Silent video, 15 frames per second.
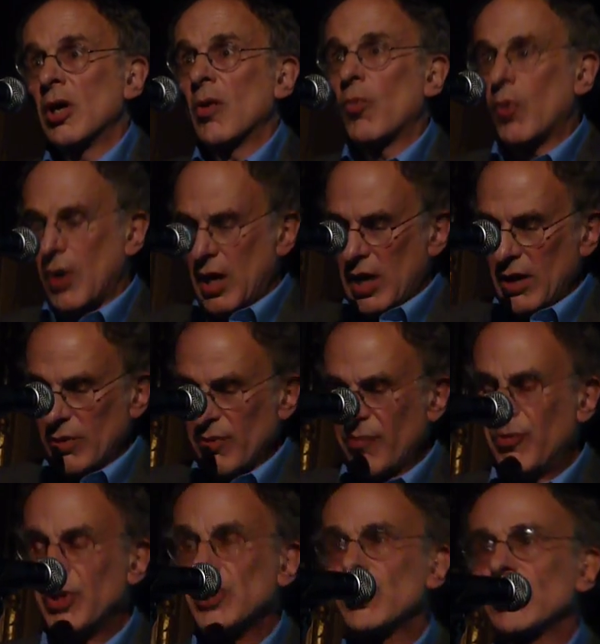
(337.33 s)
While
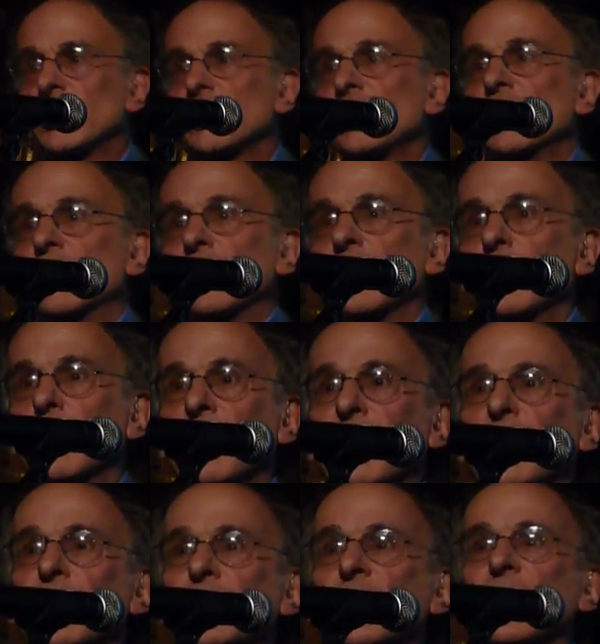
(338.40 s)
officials at the
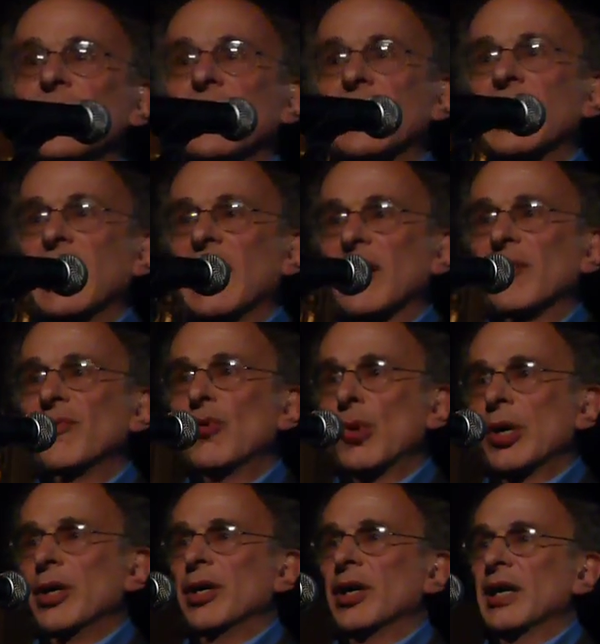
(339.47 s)
University of
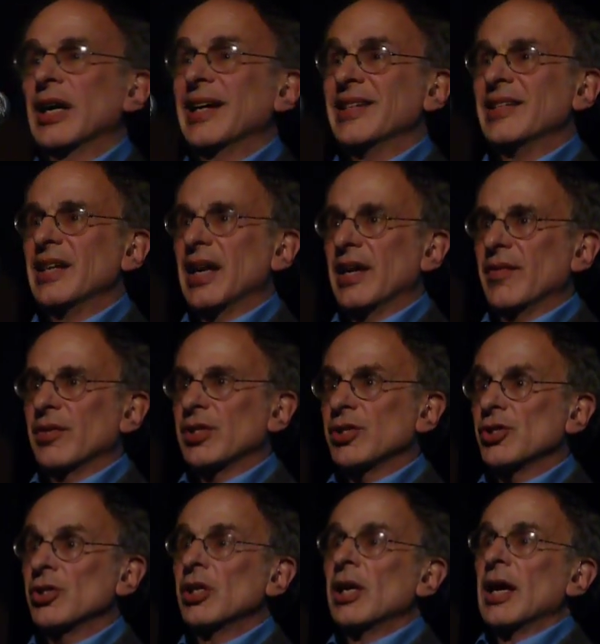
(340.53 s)
California at
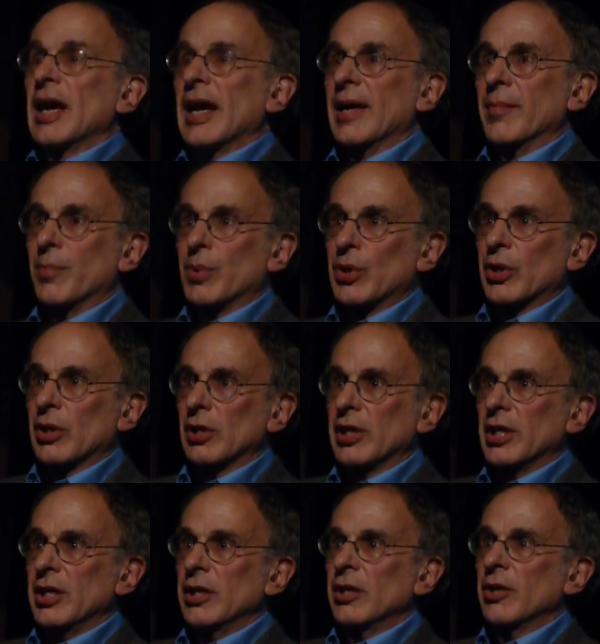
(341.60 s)
Davis and
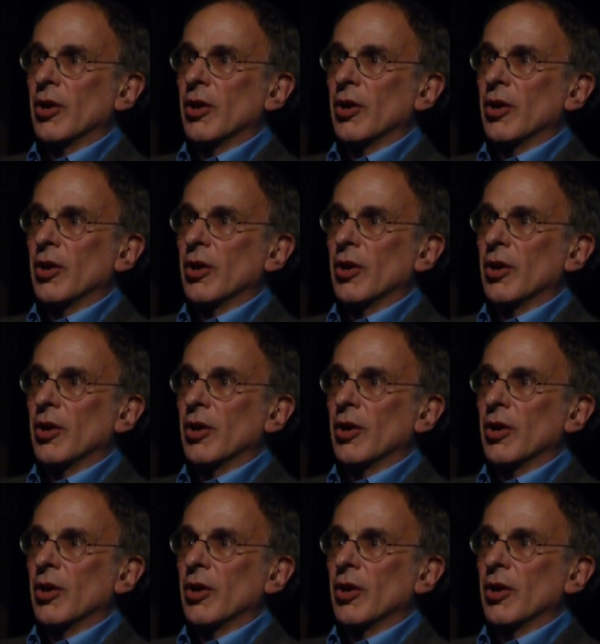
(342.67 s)
Berkeley,